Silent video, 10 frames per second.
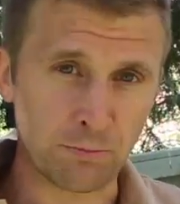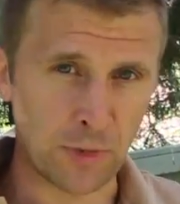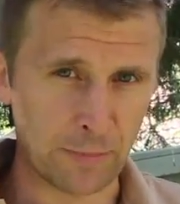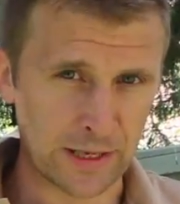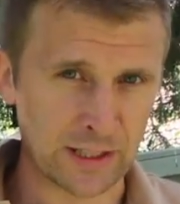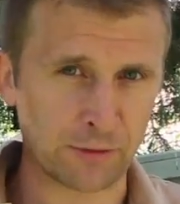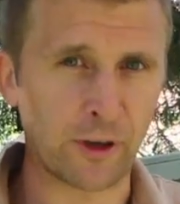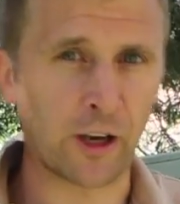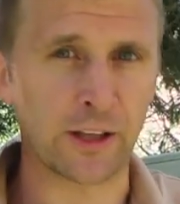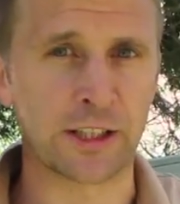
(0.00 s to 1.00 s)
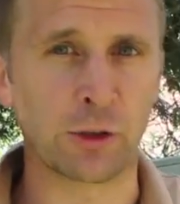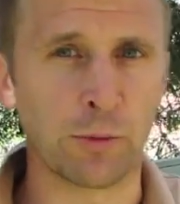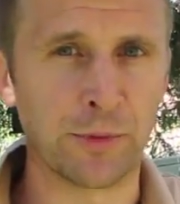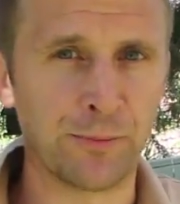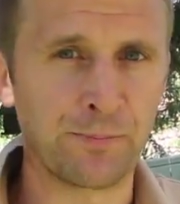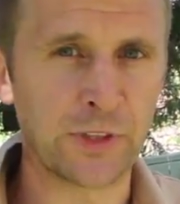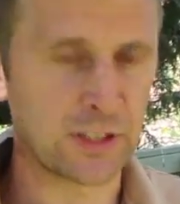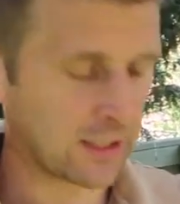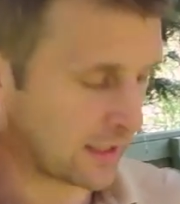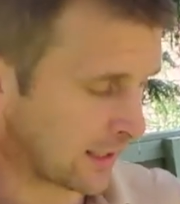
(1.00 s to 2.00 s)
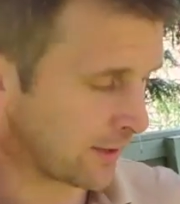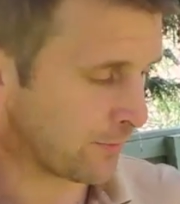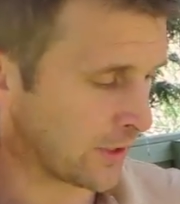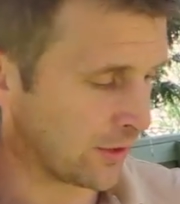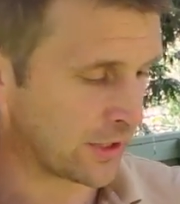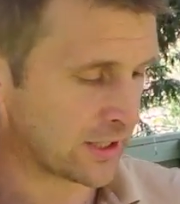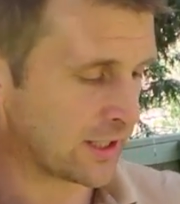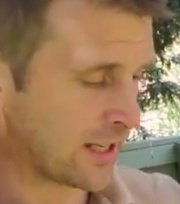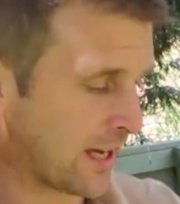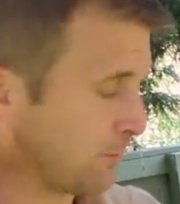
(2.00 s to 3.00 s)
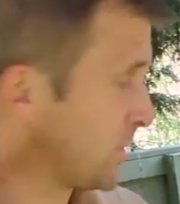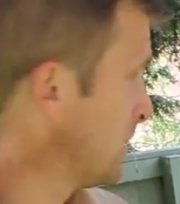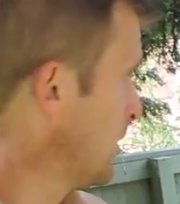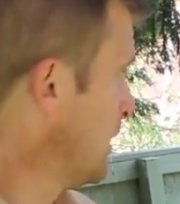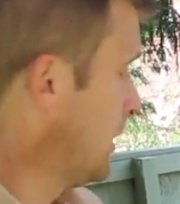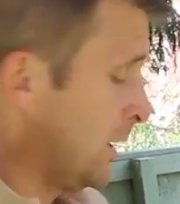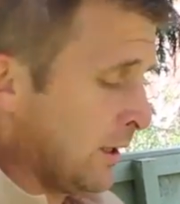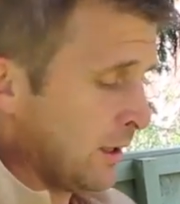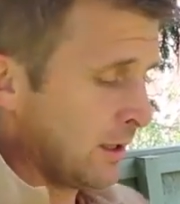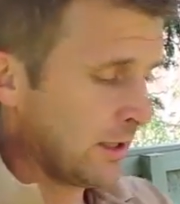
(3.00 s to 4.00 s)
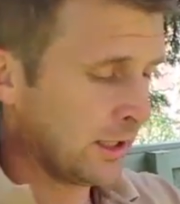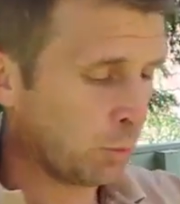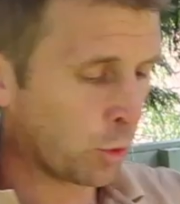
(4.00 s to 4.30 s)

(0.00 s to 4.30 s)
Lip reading: my basic firelighting equipment is in here, and this is kept in a